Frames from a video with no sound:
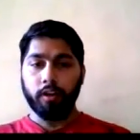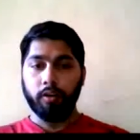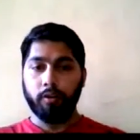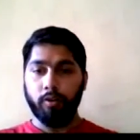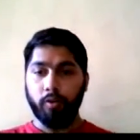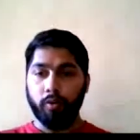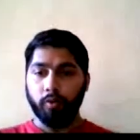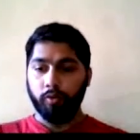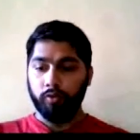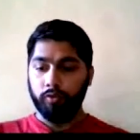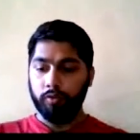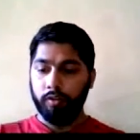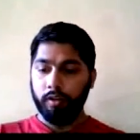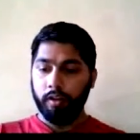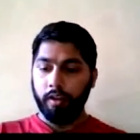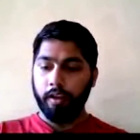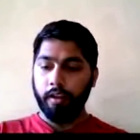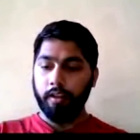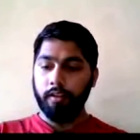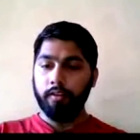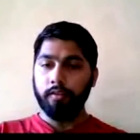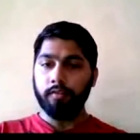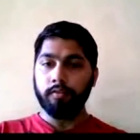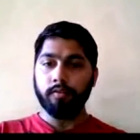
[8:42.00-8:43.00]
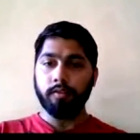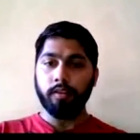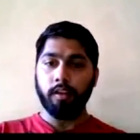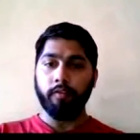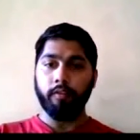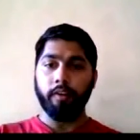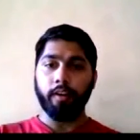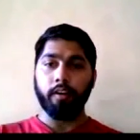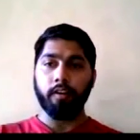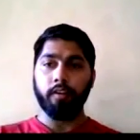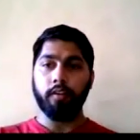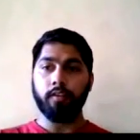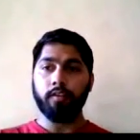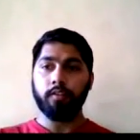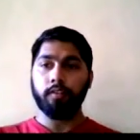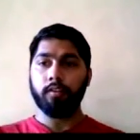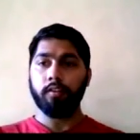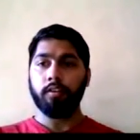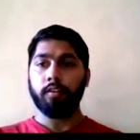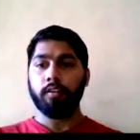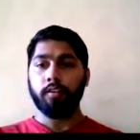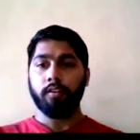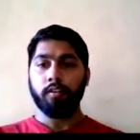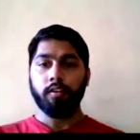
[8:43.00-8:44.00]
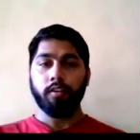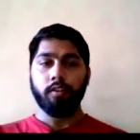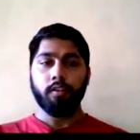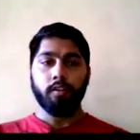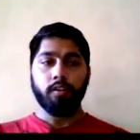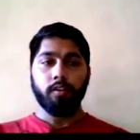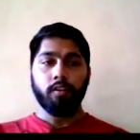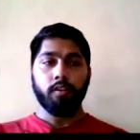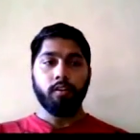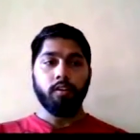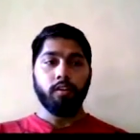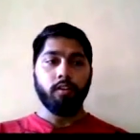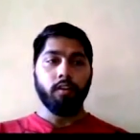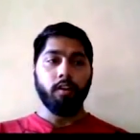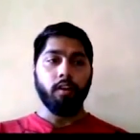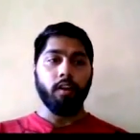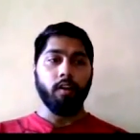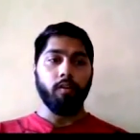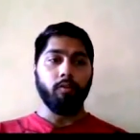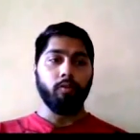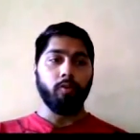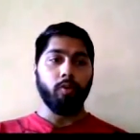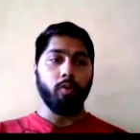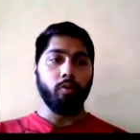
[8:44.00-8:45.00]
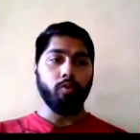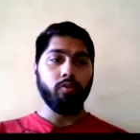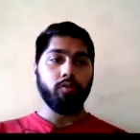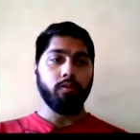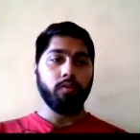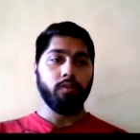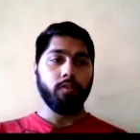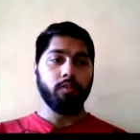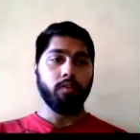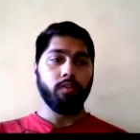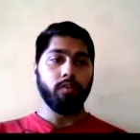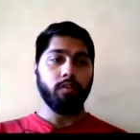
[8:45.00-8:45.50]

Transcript: close and save it. Now close,